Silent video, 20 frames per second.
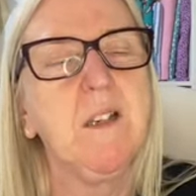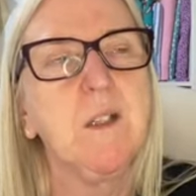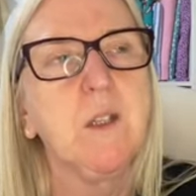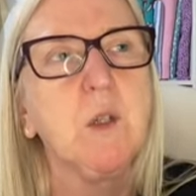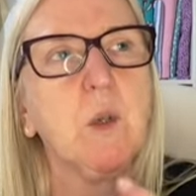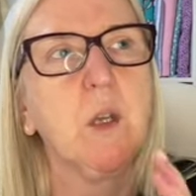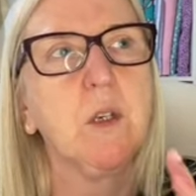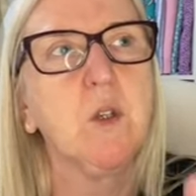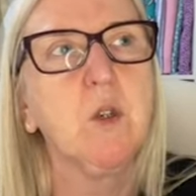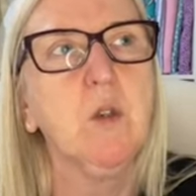
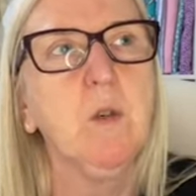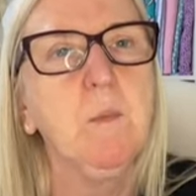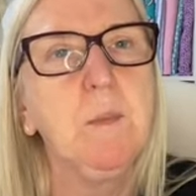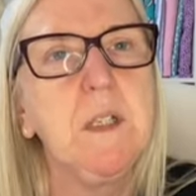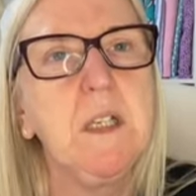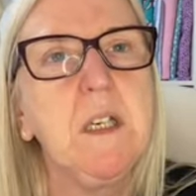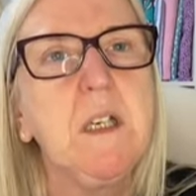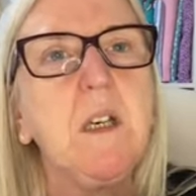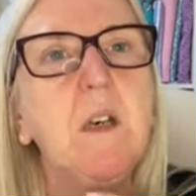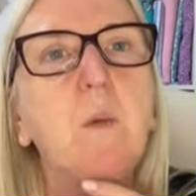So I don't
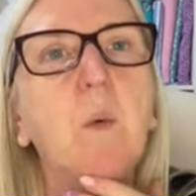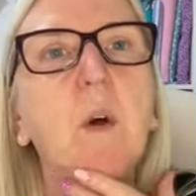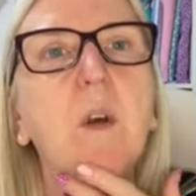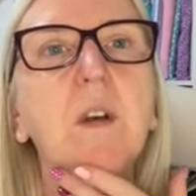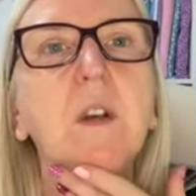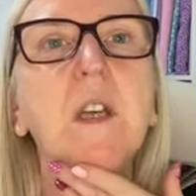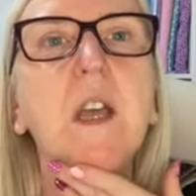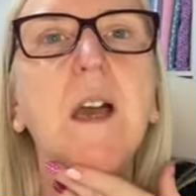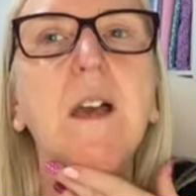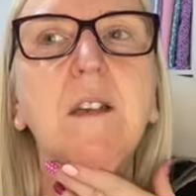particularly want to
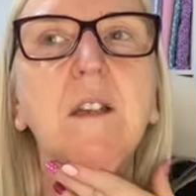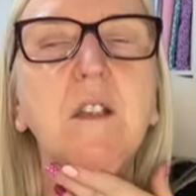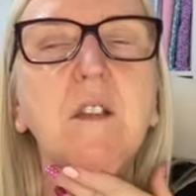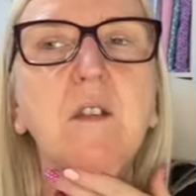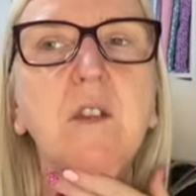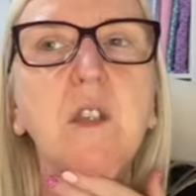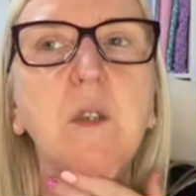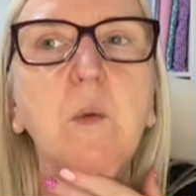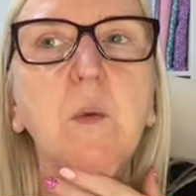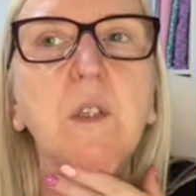kind of
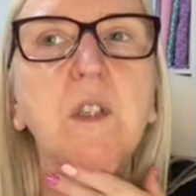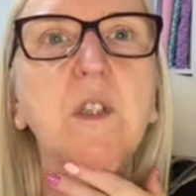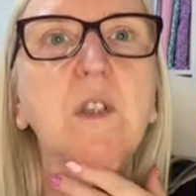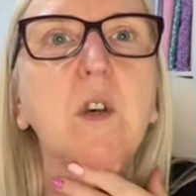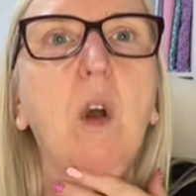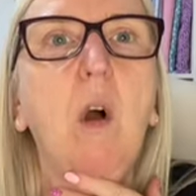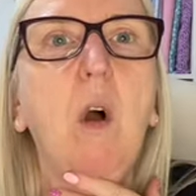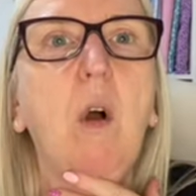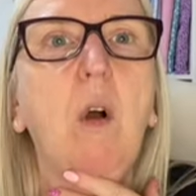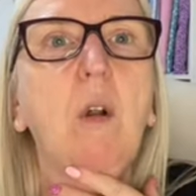do a
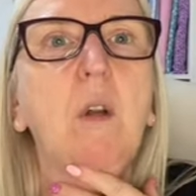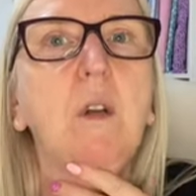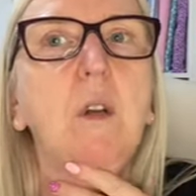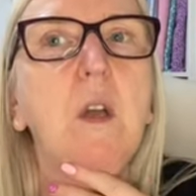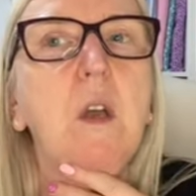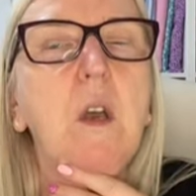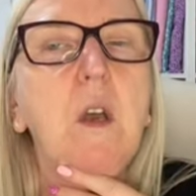stall